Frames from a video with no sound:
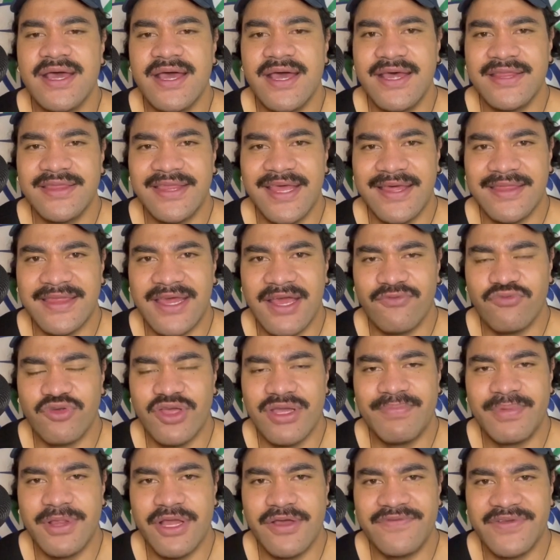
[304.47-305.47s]
that
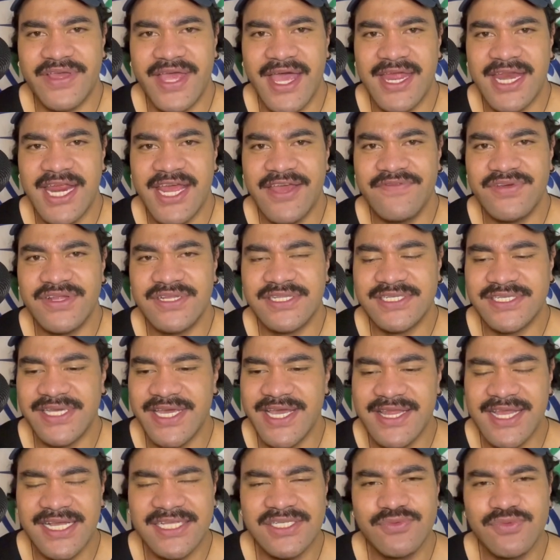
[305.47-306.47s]
replay of Kane Evans,
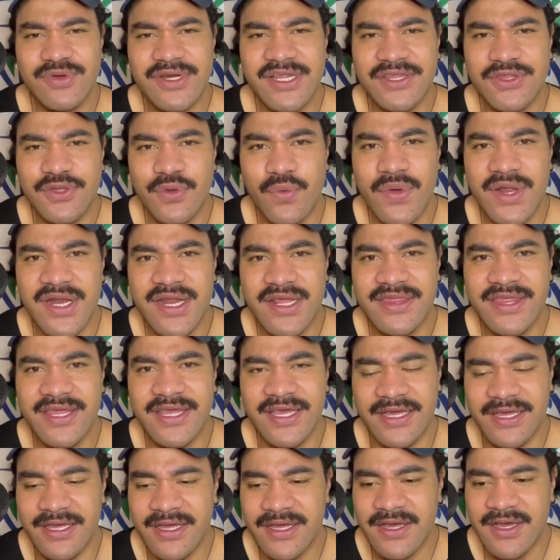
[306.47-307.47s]
he doesn't really do
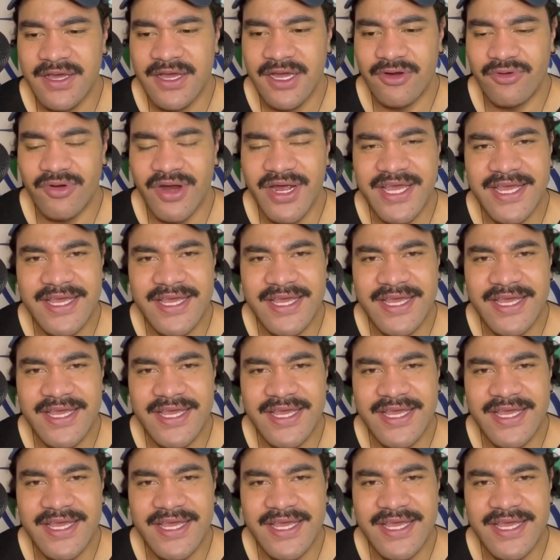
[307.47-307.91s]
anything, right?